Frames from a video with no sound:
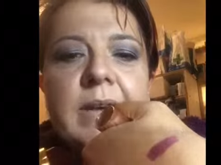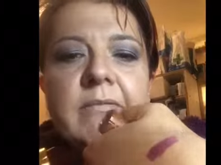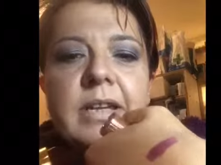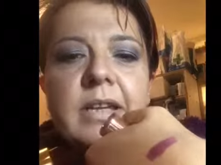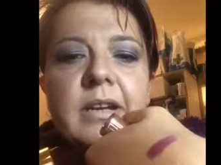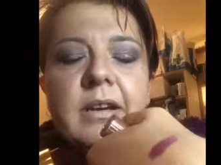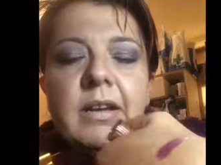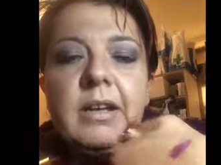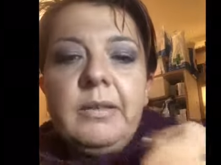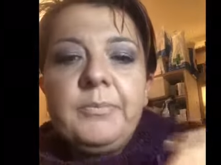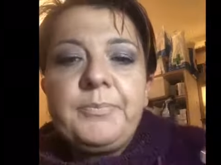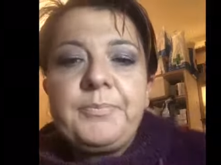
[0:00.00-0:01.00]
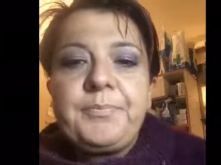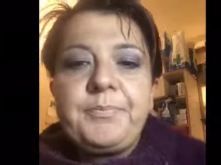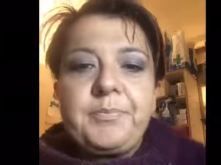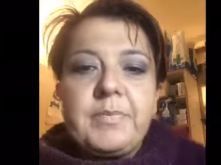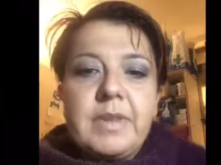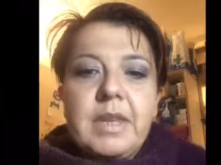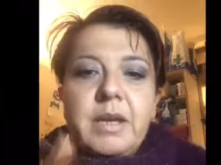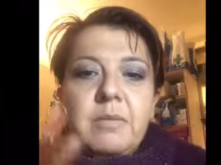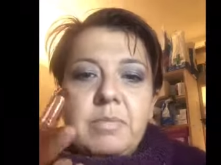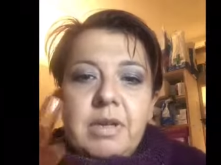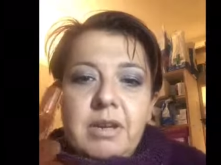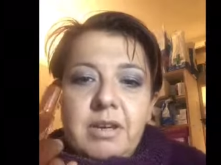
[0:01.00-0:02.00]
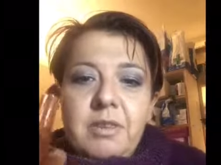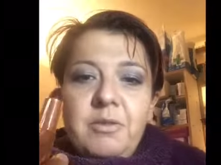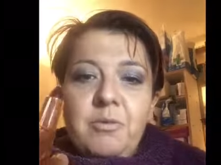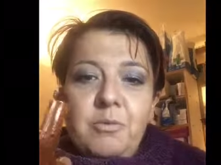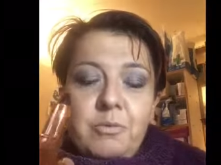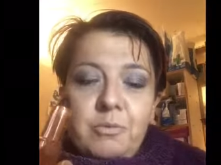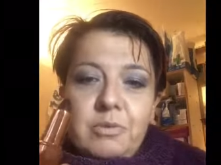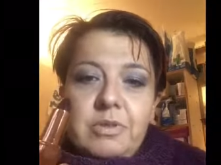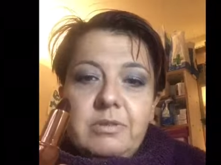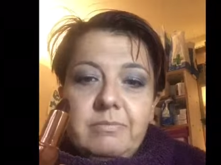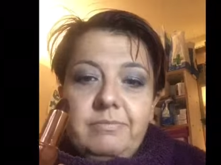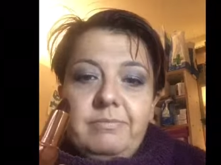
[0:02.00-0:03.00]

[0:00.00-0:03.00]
berry colour. But I thought,